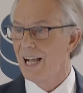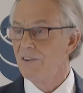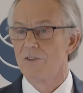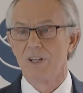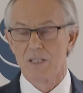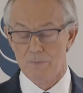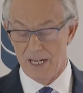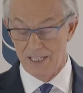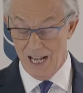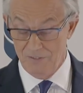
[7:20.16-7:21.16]
the country has
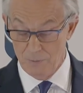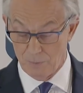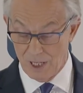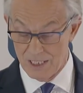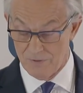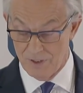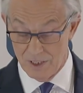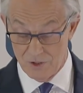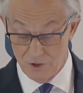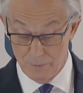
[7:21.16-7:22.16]
paid a heavy price for
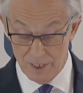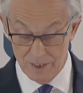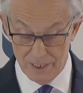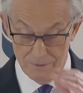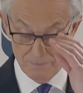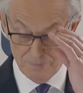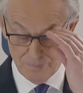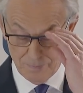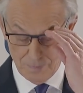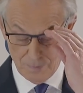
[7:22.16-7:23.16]
this stupidity.
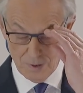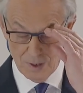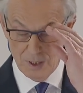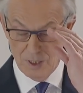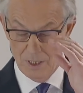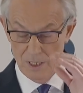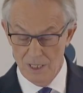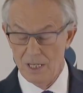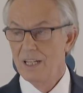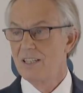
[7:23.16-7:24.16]

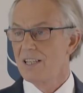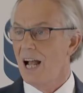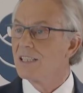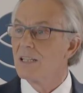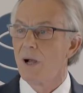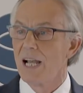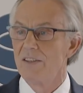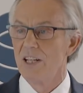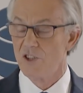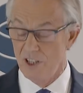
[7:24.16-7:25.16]
It has undermined
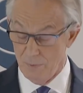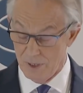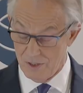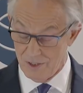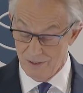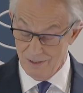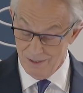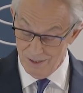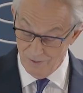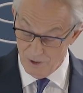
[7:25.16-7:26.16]
the achievements
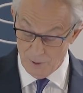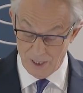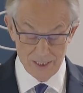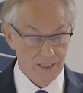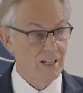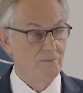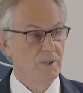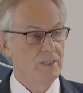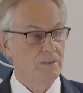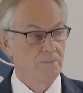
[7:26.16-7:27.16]
of the party in
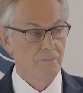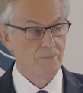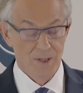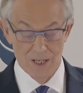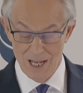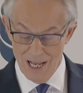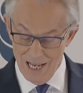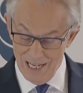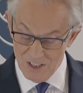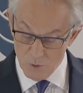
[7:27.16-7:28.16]
government.
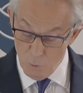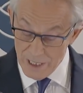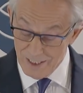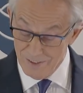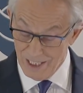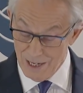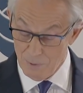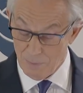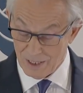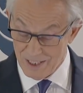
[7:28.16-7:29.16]
It's weakened the
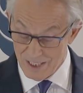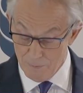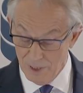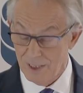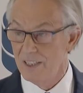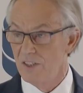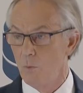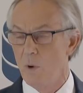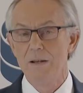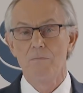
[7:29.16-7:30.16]
Labour Party's ability to
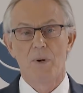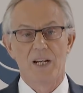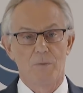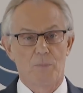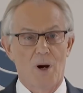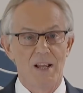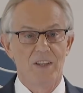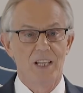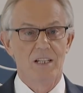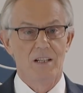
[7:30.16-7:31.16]
win by
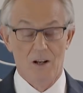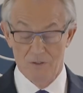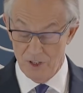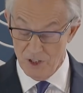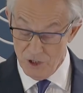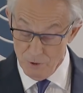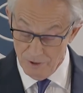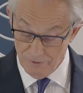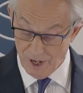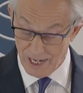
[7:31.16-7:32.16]
depriving it of a
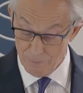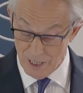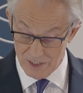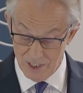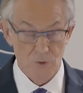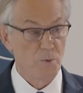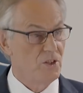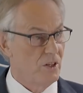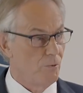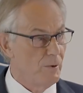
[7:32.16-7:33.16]
unifying message
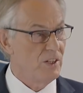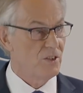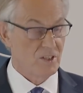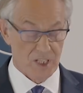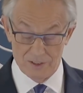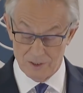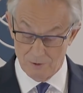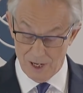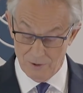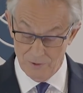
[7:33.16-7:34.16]
which can reach the centre
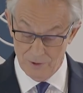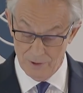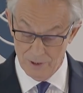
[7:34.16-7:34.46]
ground,